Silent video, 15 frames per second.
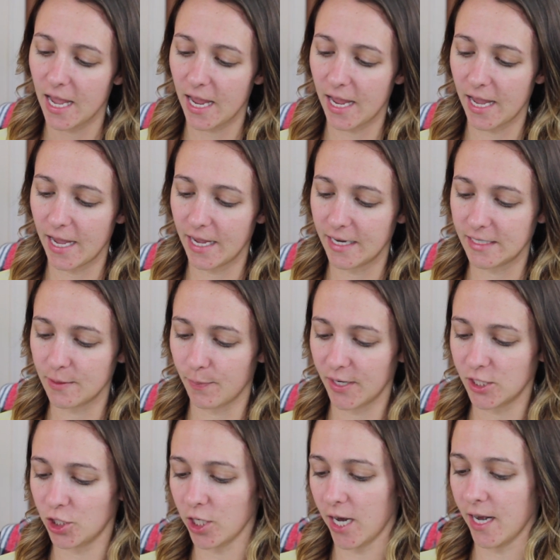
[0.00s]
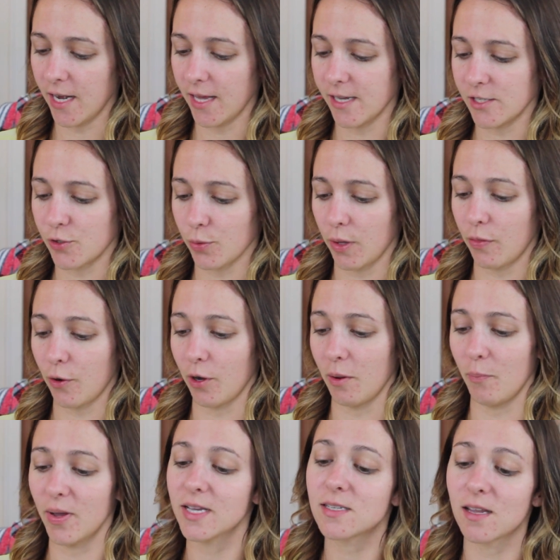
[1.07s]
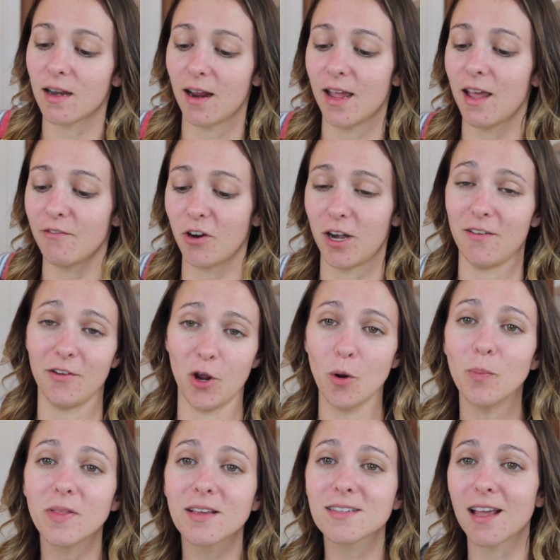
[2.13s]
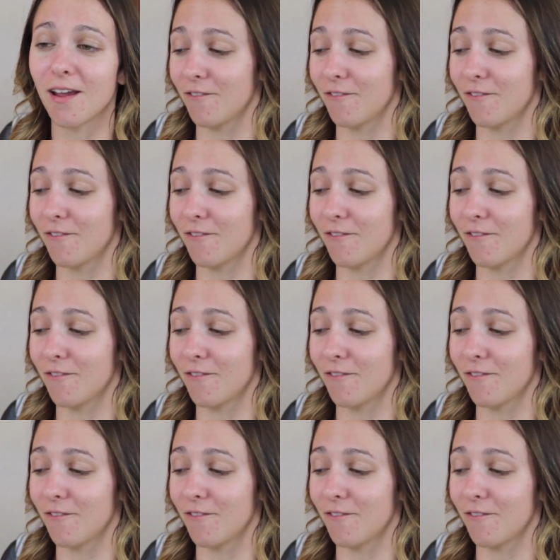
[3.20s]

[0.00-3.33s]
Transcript: and my shade is 330 Bisque and I have not even opened this.